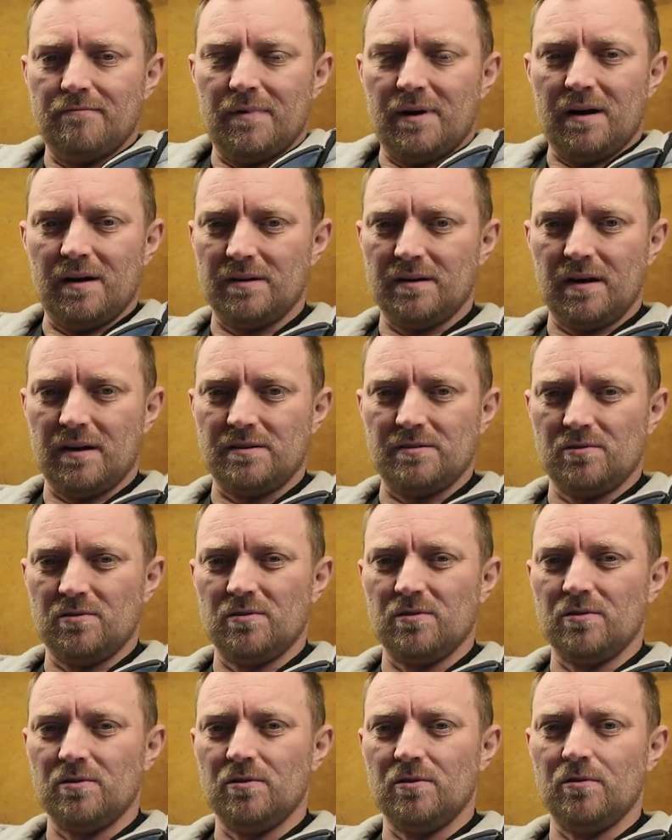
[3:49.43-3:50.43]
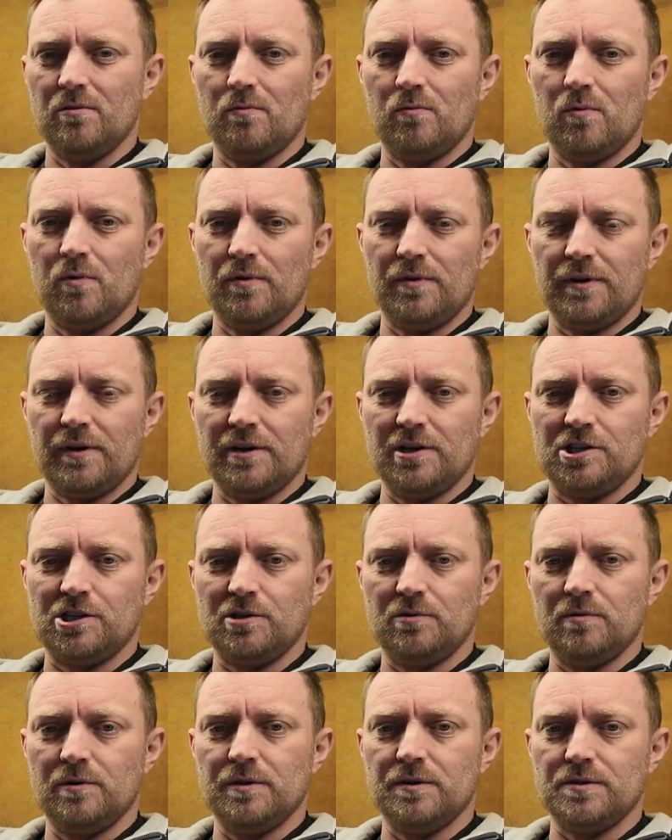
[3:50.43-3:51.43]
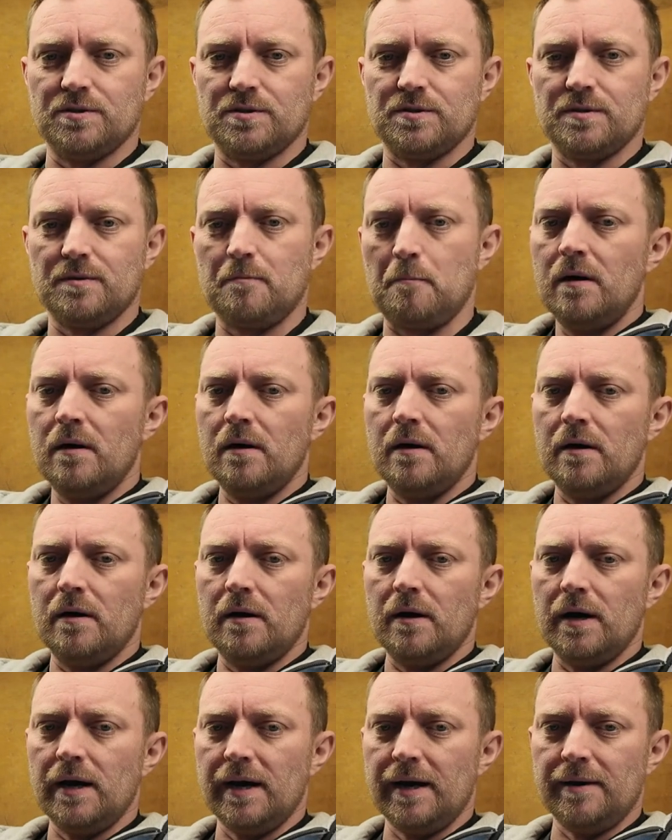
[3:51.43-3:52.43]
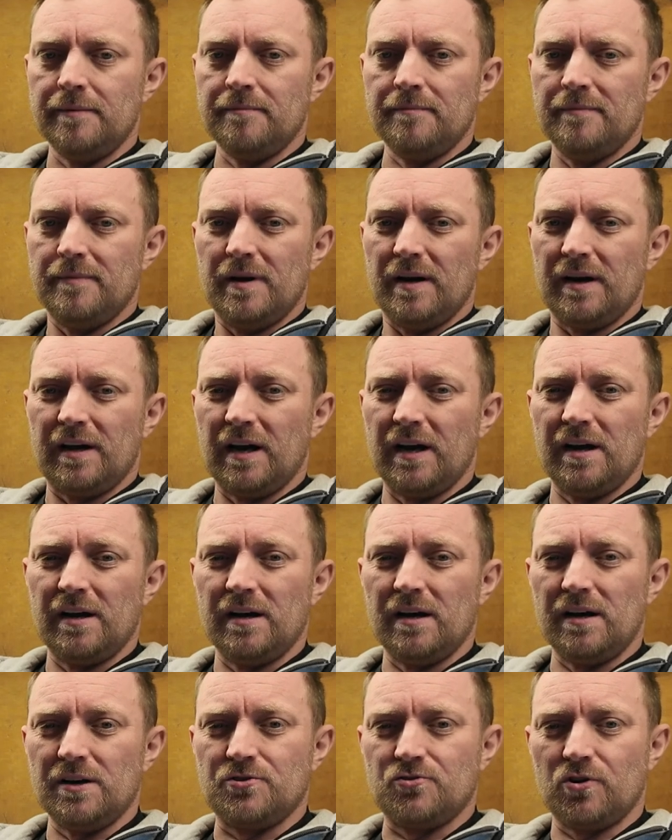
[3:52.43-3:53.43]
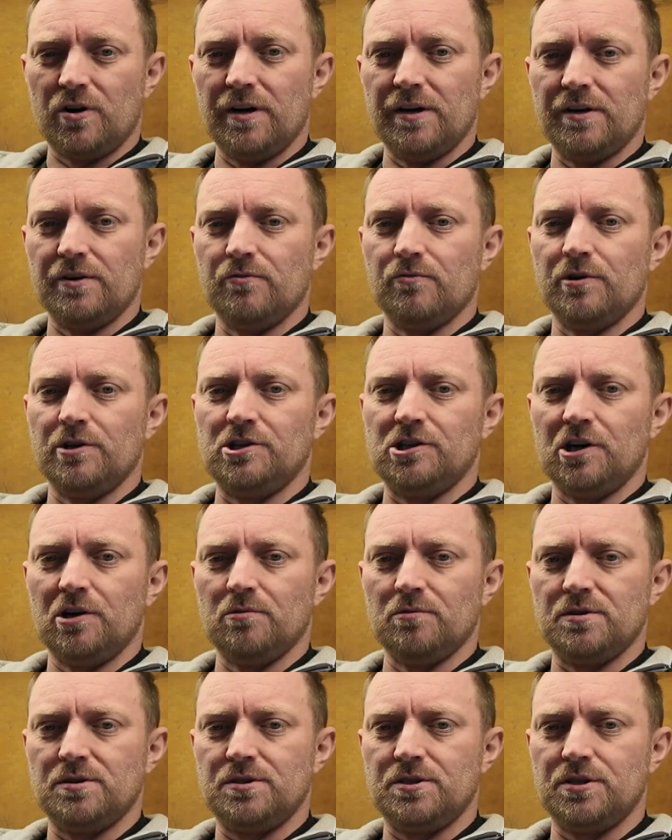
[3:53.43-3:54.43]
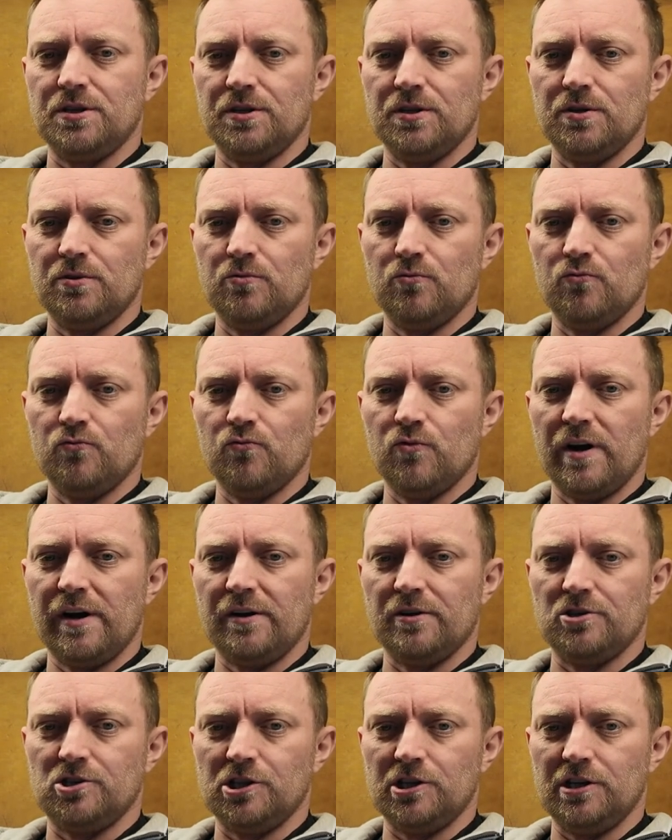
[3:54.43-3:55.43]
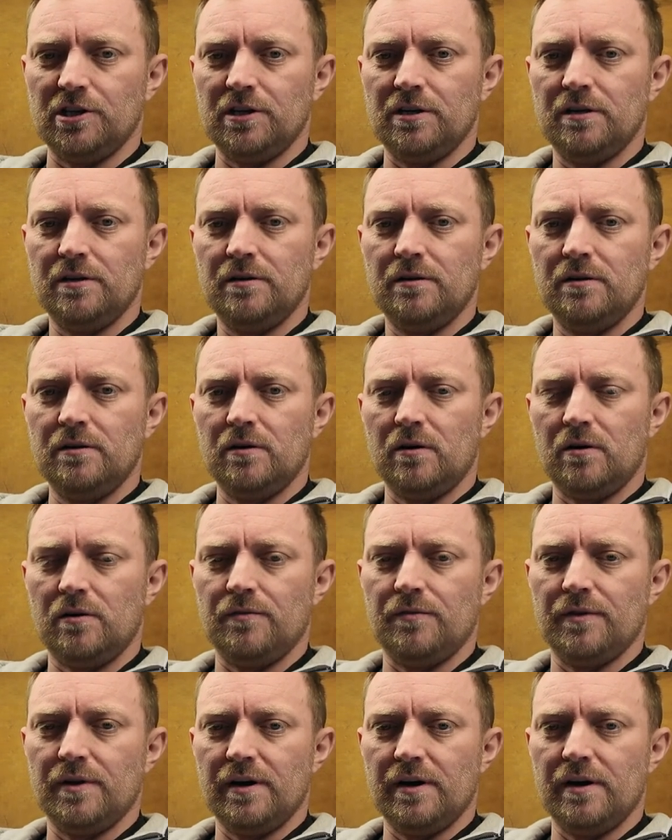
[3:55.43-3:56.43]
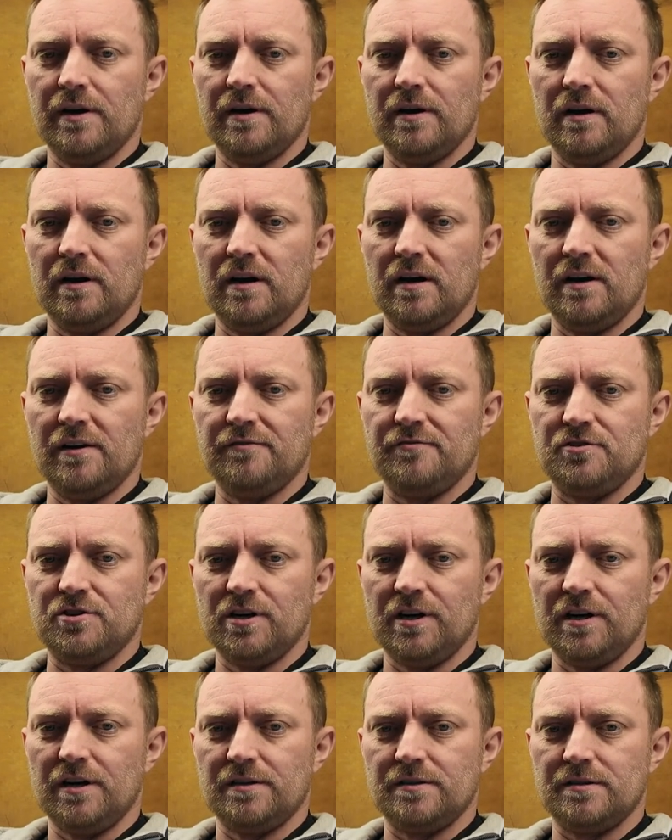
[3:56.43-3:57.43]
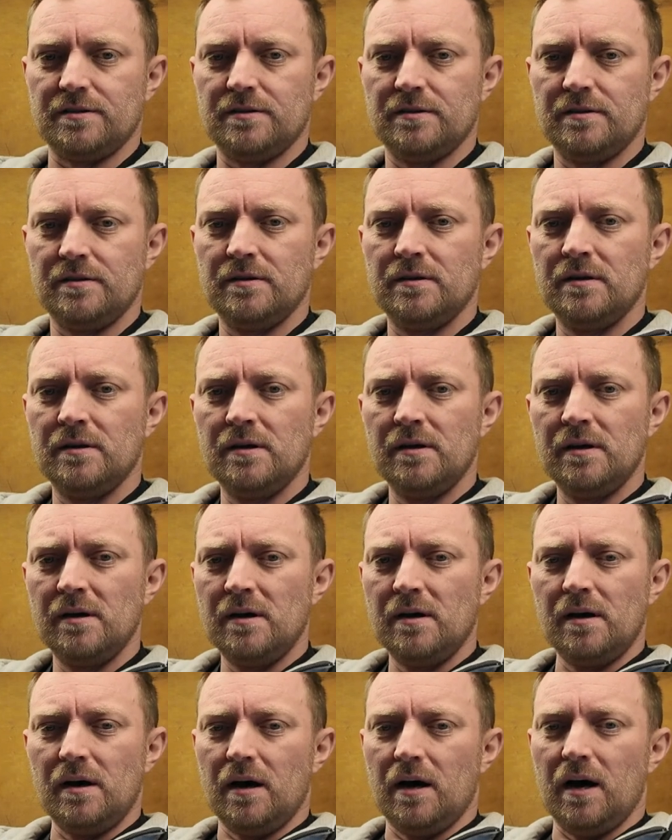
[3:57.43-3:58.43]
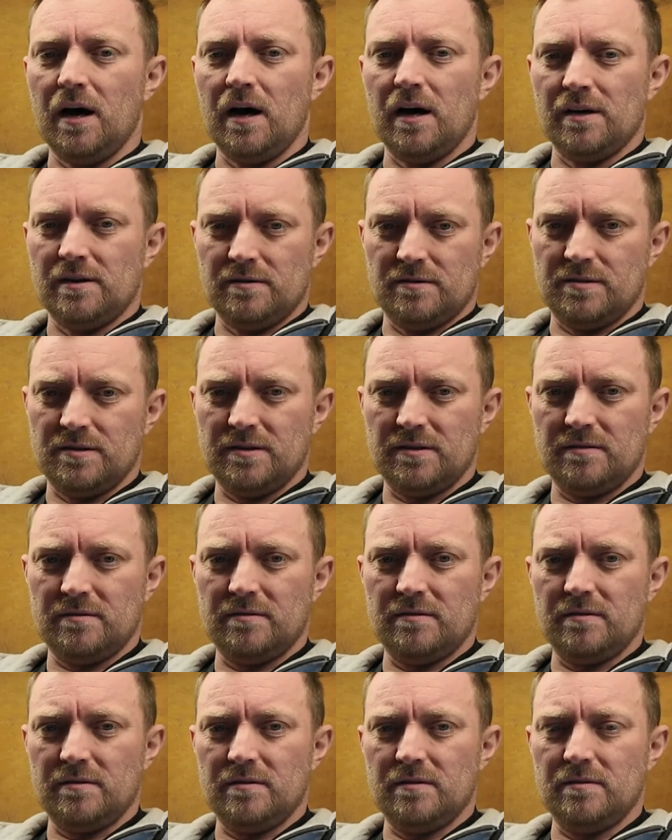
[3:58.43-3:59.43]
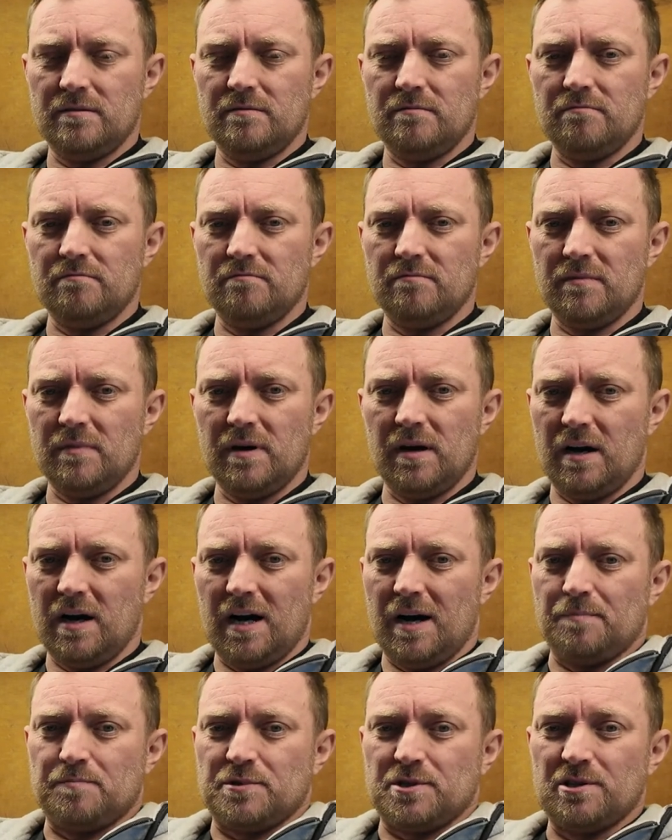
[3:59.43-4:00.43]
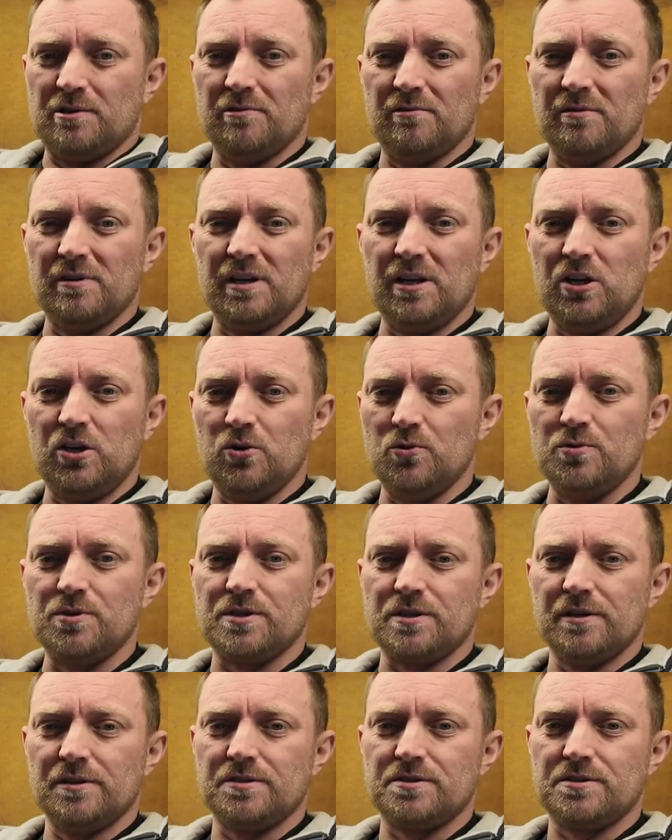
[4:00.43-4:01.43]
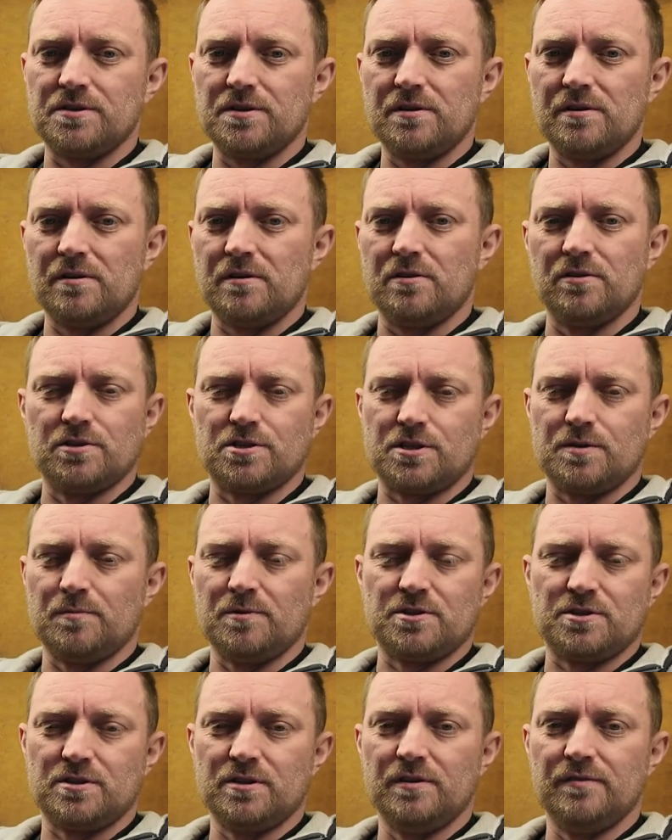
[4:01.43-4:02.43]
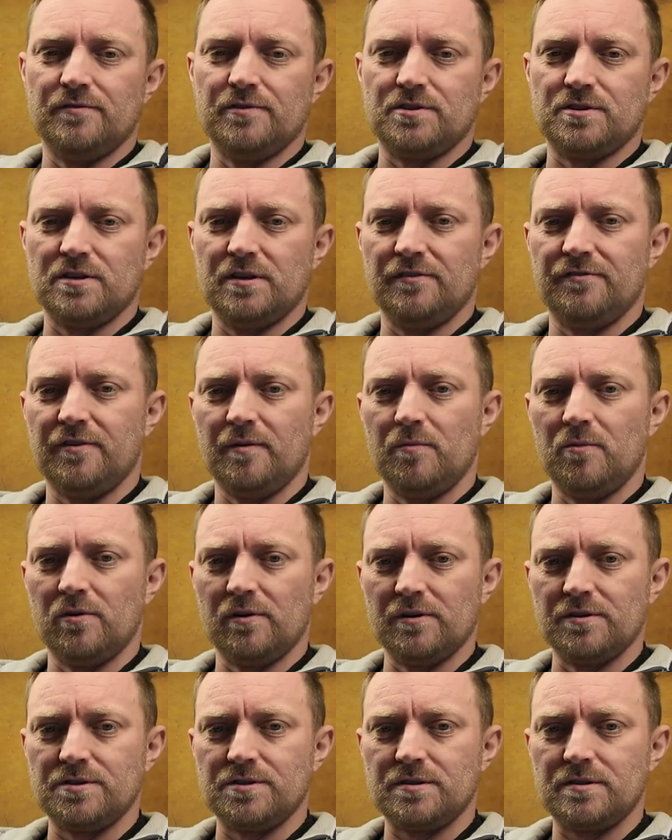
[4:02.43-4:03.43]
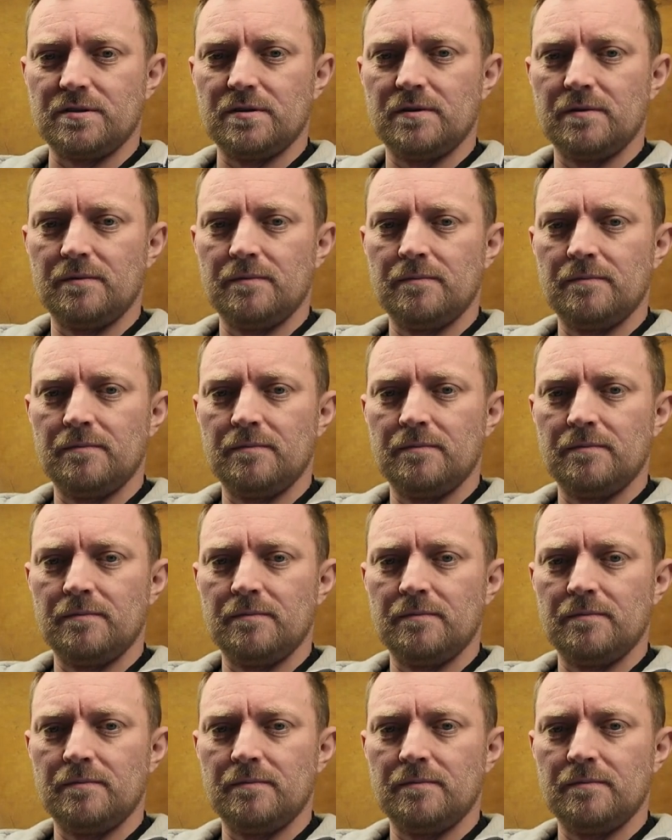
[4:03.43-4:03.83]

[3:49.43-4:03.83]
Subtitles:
I don't know what the issue is. Again, I tried to reach out to Renogy on their live chat, and absolutely useless customer service, if I'm honest.